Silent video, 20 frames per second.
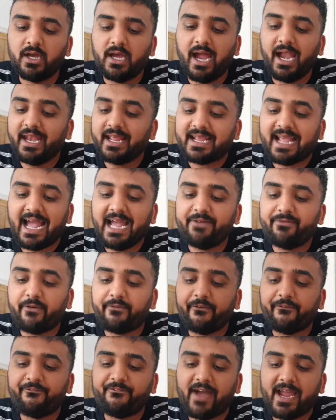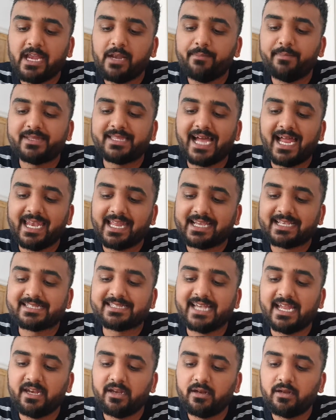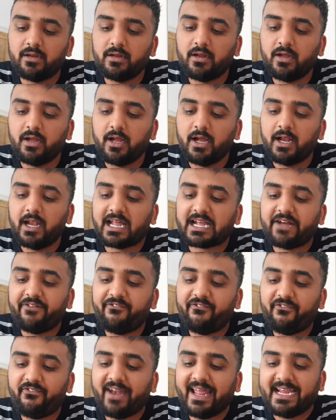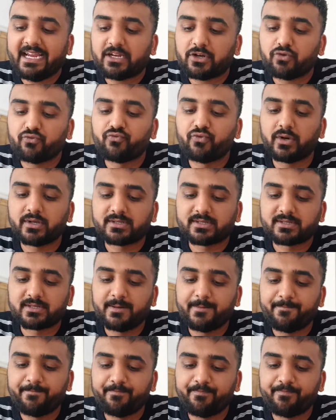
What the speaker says: and it gave off a faint metallic scent, like a flaked rust.